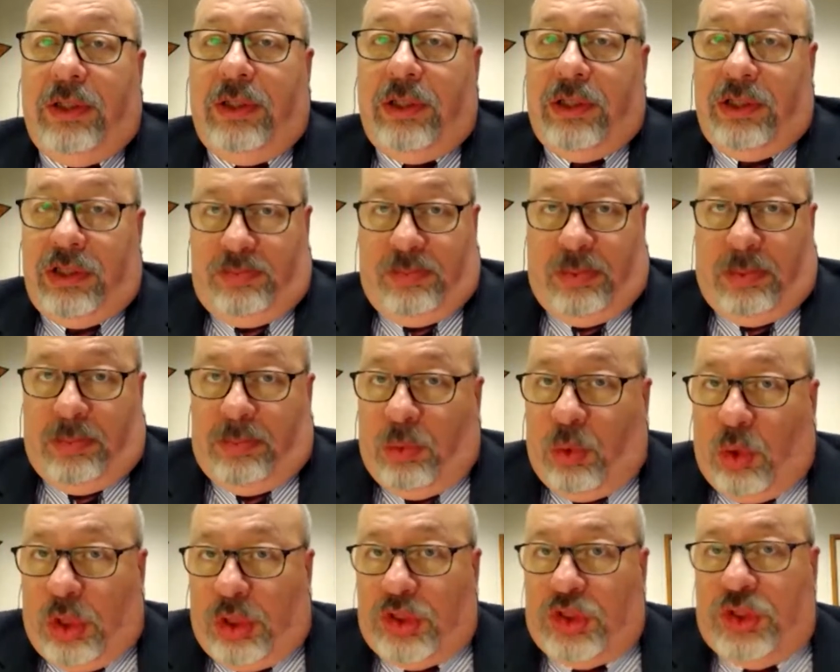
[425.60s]
It's
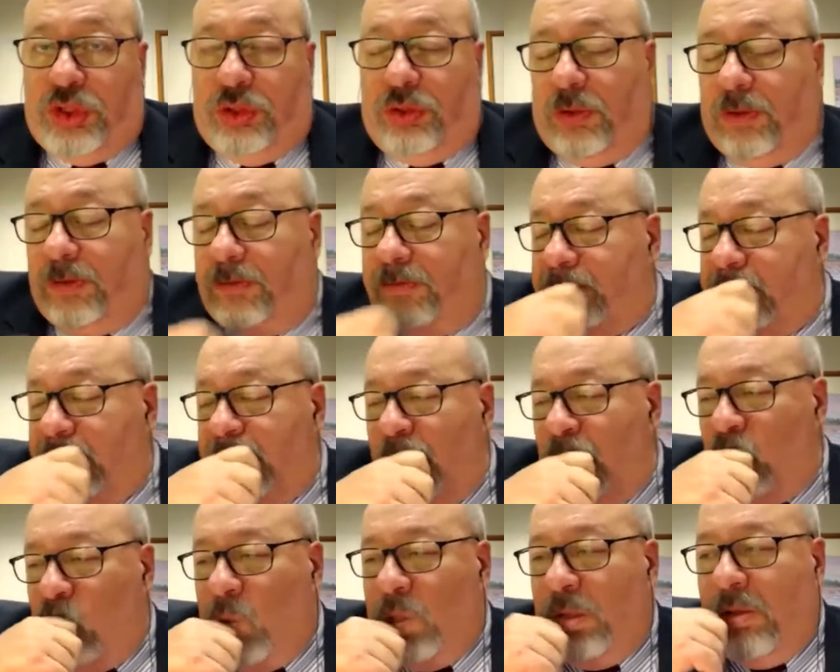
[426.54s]
proportional
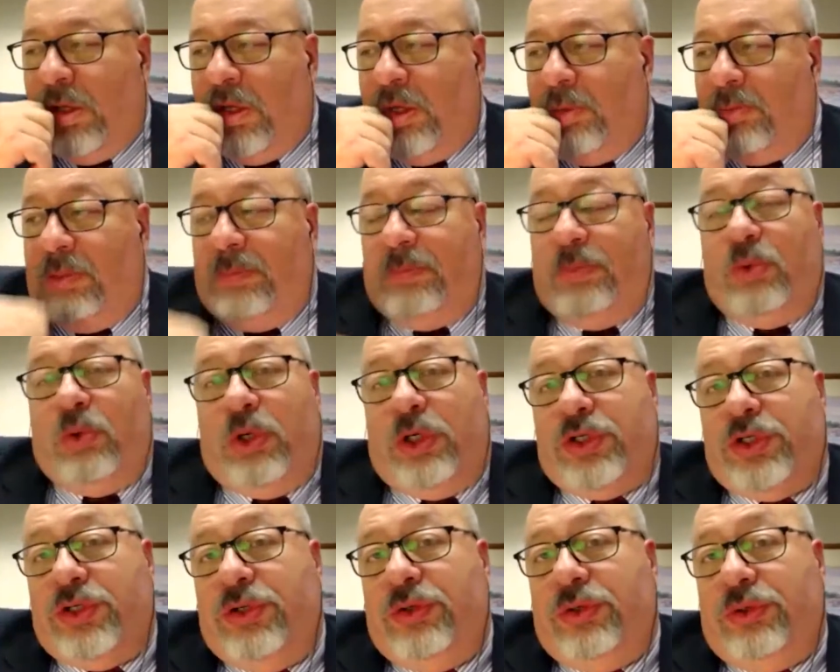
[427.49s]

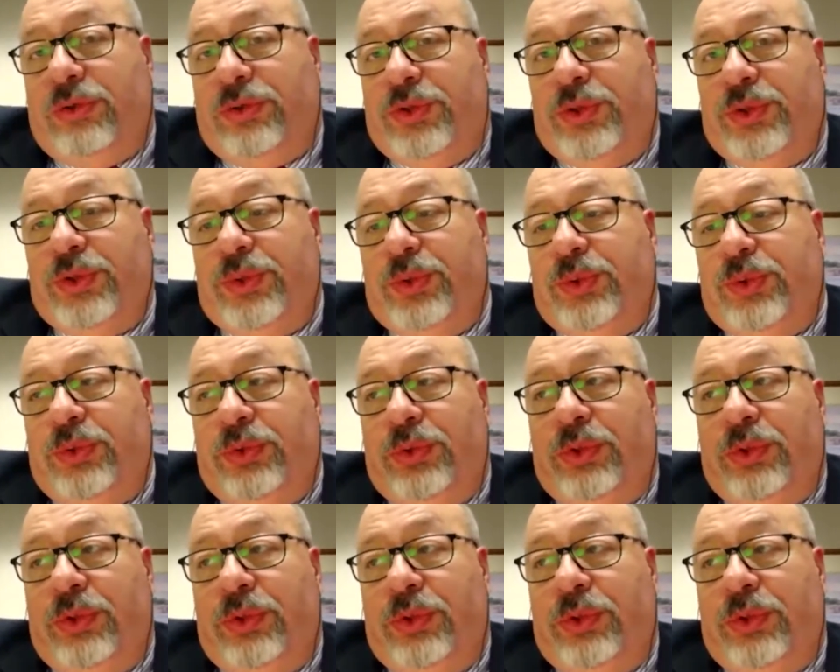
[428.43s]
to